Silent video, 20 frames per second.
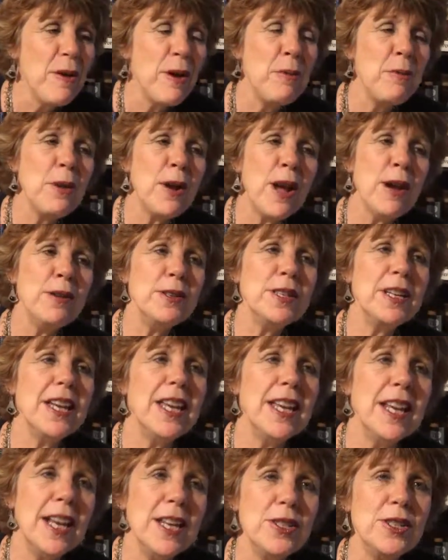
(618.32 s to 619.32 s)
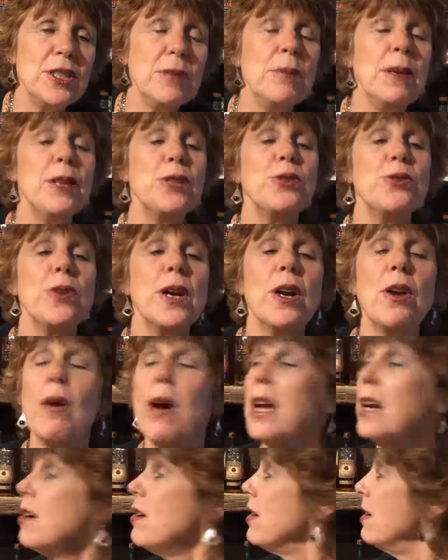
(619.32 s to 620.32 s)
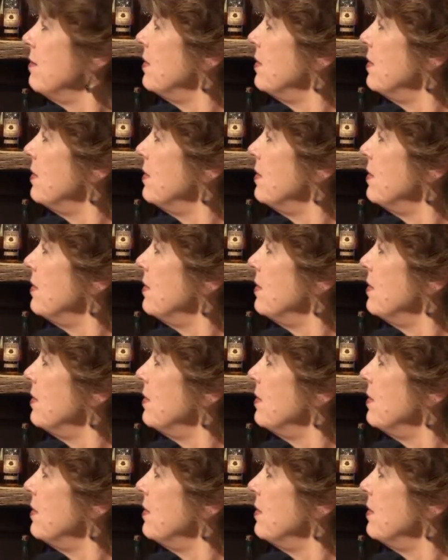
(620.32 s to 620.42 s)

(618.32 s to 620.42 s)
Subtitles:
When I was a kid, I used to be a trick writer.